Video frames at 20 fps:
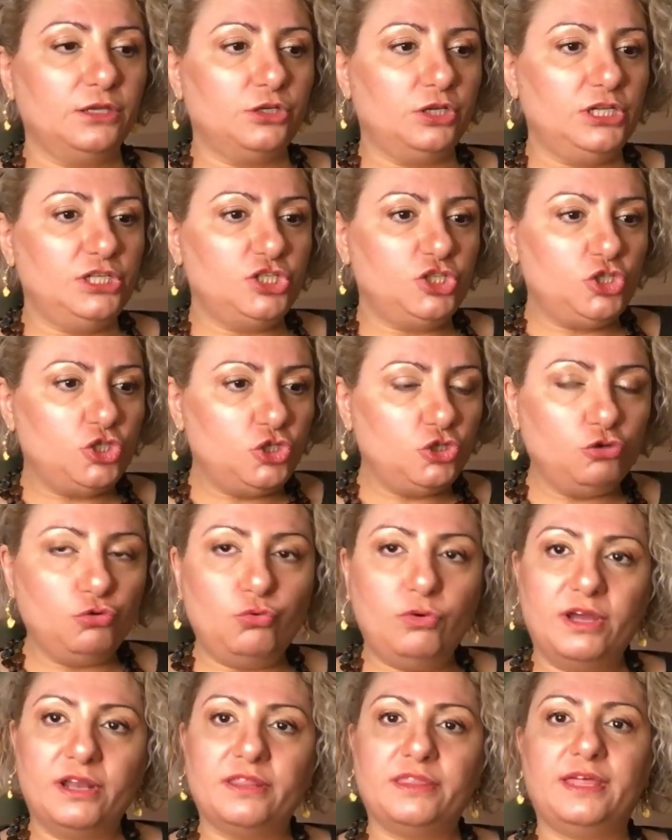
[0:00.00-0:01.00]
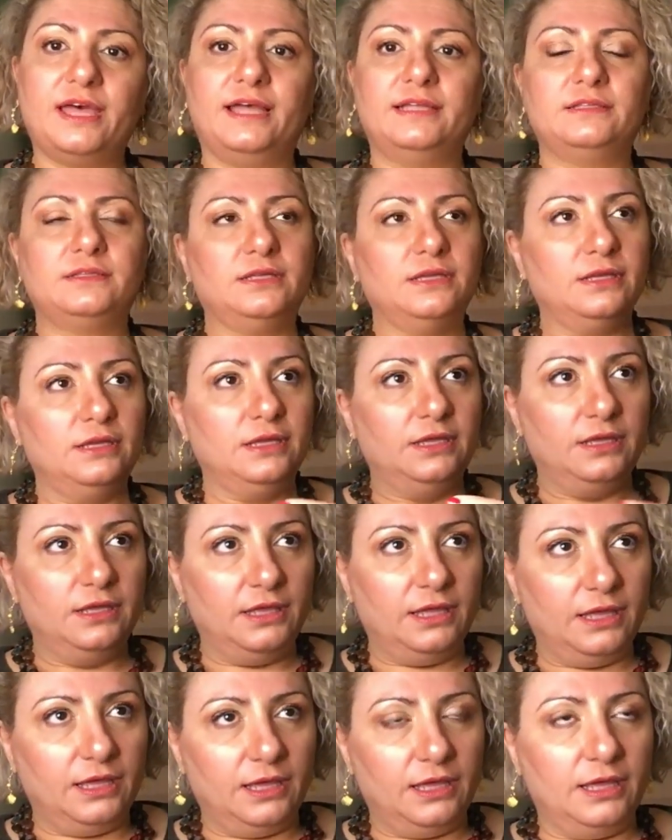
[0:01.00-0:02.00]
is sure that
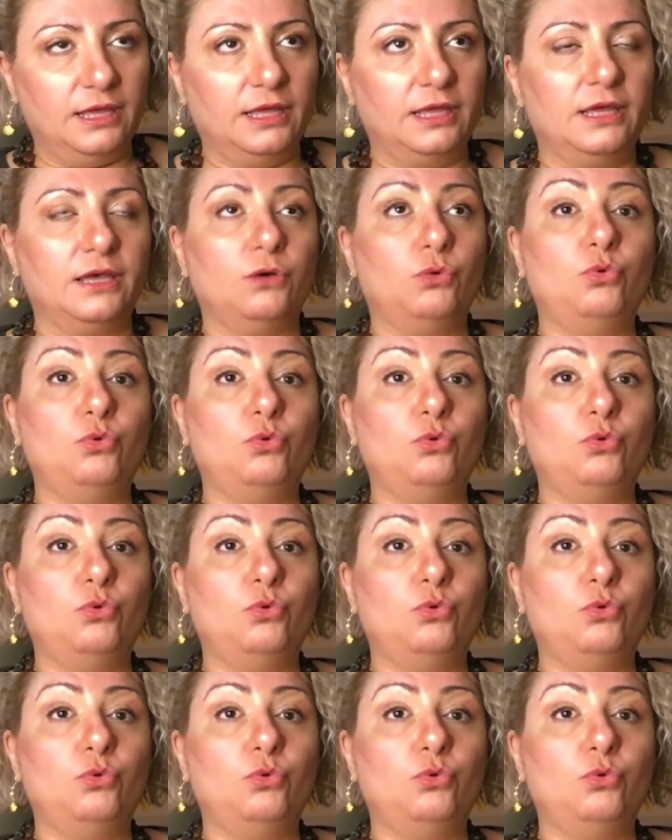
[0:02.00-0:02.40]
uh,